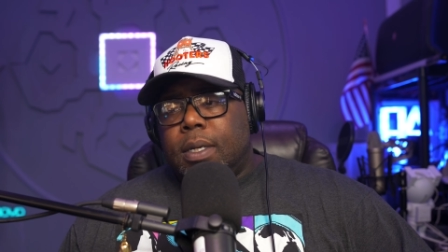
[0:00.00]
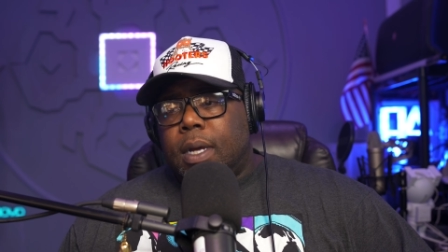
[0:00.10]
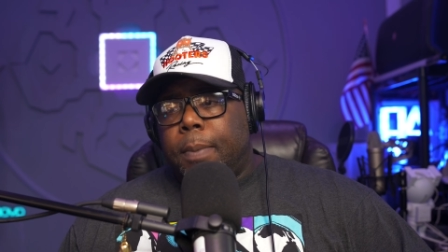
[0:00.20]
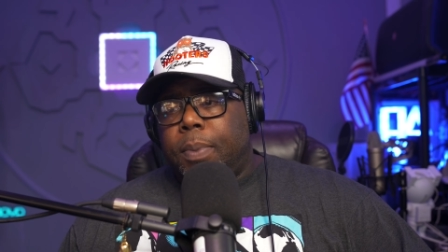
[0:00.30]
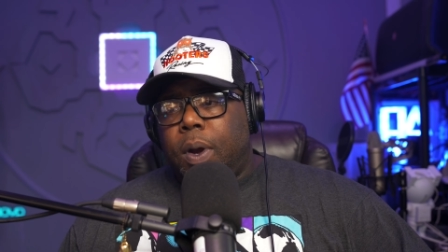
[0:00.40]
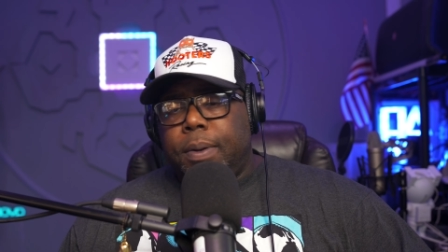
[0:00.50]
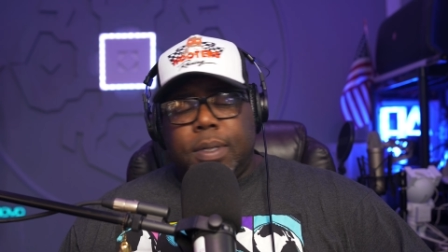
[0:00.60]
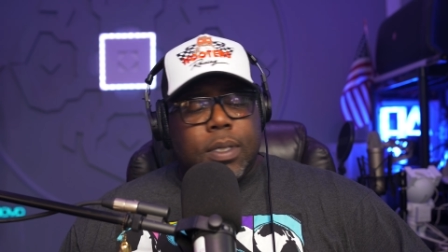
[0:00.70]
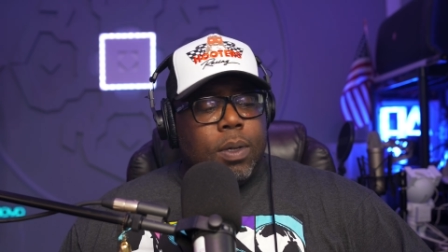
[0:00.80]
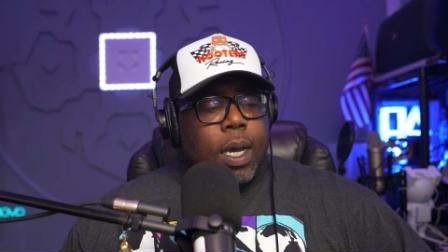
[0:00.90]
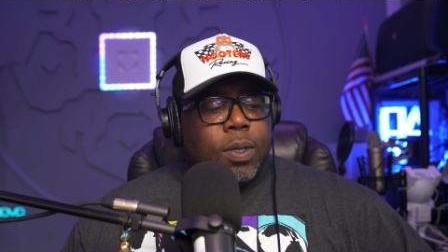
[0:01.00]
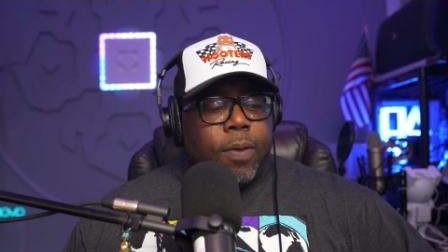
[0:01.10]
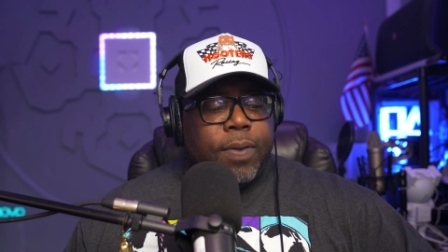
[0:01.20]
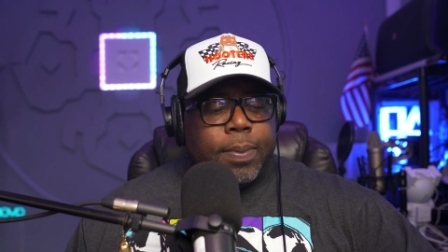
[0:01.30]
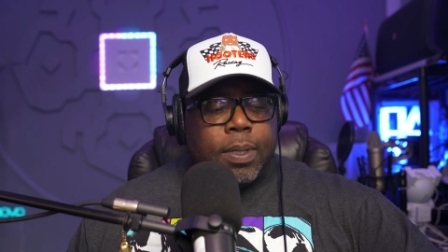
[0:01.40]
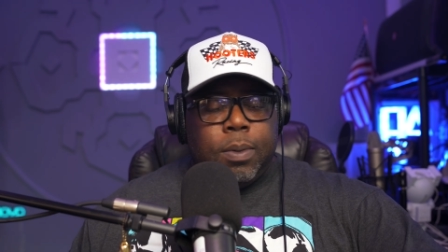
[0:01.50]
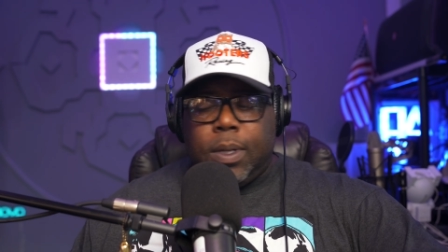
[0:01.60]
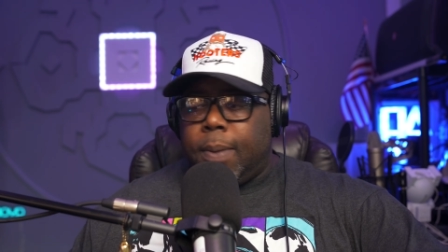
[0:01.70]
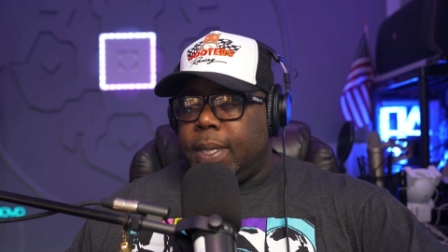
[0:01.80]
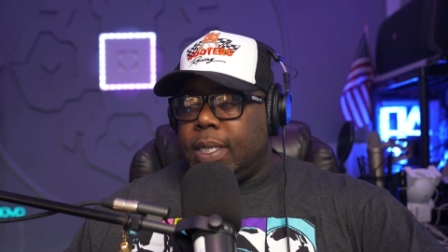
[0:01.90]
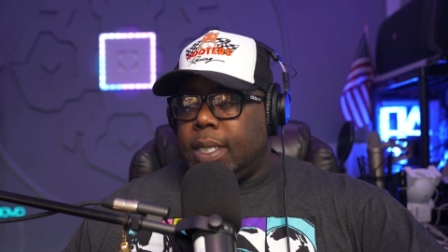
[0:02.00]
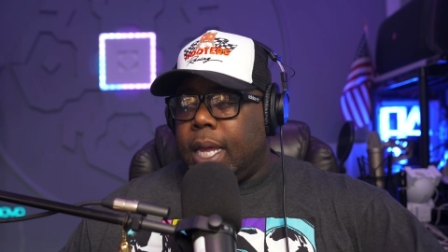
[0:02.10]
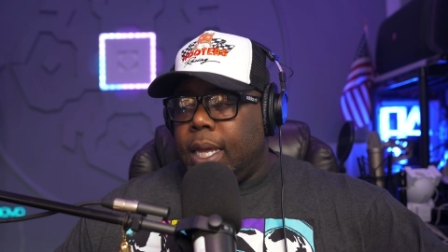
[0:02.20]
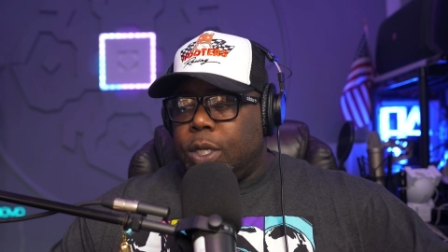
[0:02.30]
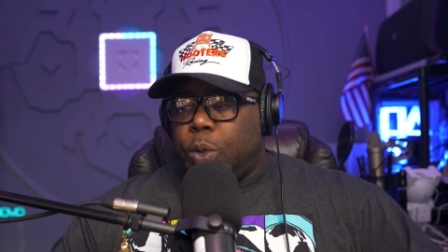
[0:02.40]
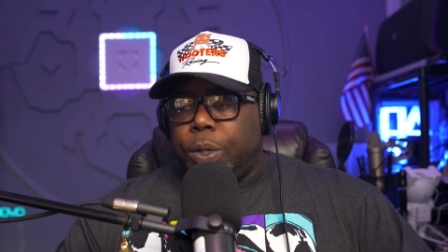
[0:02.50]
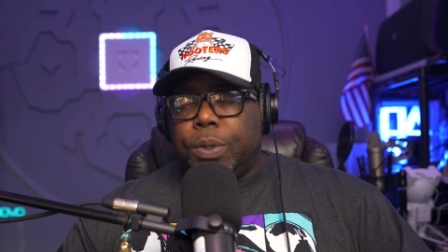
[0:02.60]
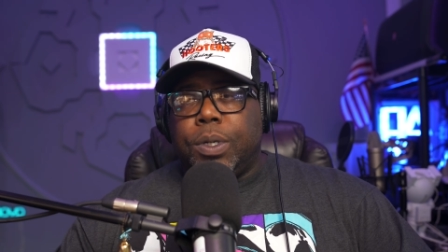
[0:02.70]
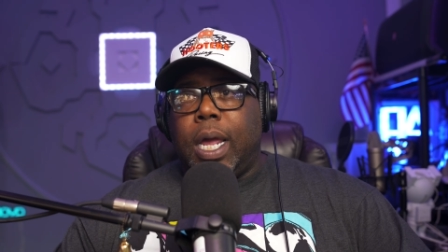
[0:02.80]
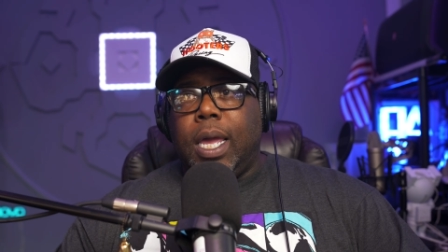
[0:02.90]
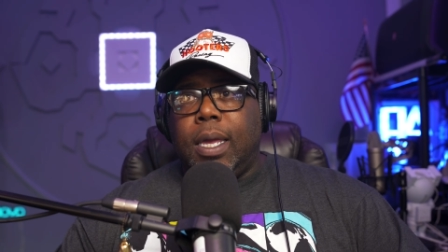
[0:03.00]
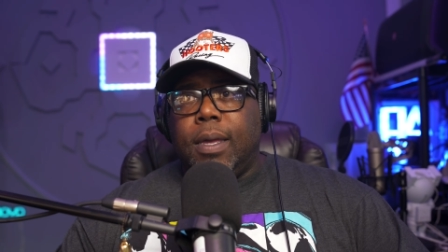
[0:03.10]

But all right, listen, you guys all have an absolutely amazing day. Enjoy your day.